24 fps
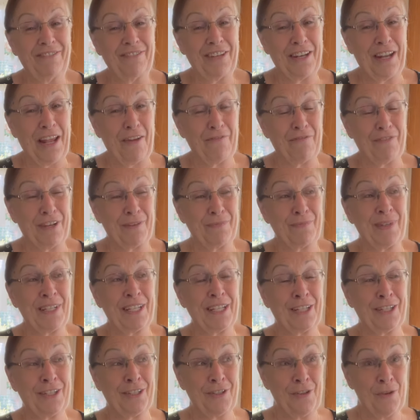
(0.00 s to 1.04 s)
I've been
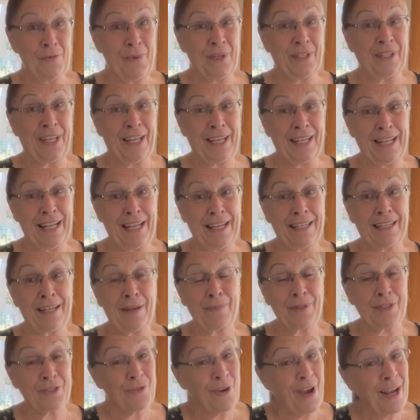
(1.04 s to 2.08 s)
accumulating and I've
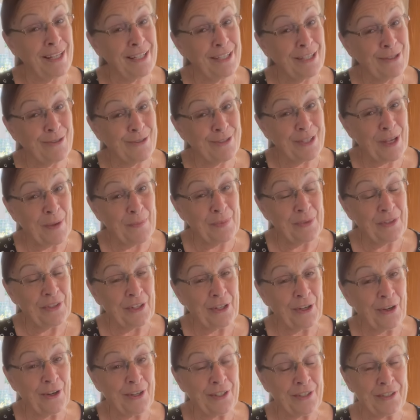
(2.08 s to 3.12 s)
been trying to use up in the
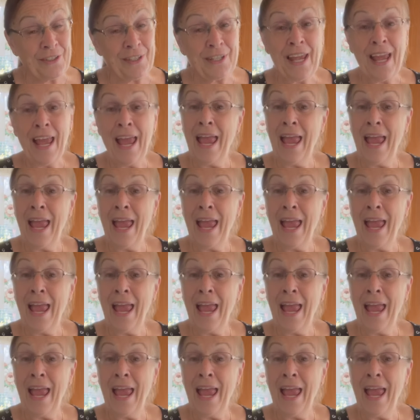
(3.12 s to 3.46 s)
garden.